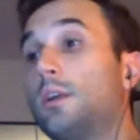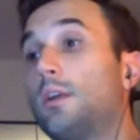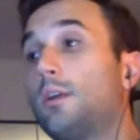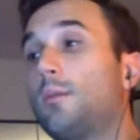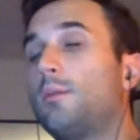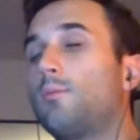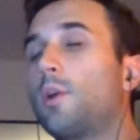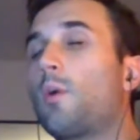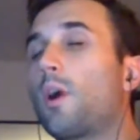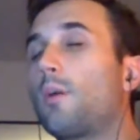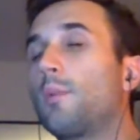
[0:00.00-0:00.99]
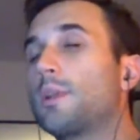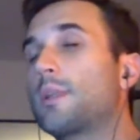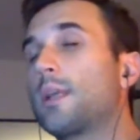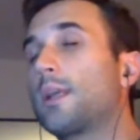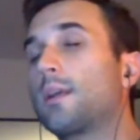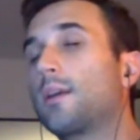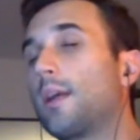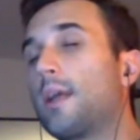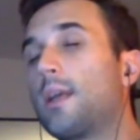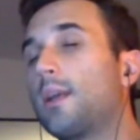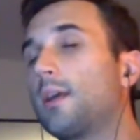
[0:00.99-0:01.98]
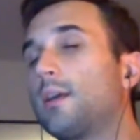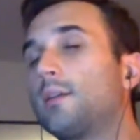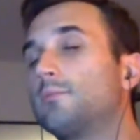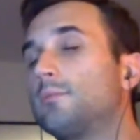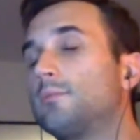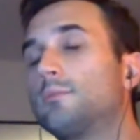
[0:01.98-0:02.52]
requirements, saying, hey,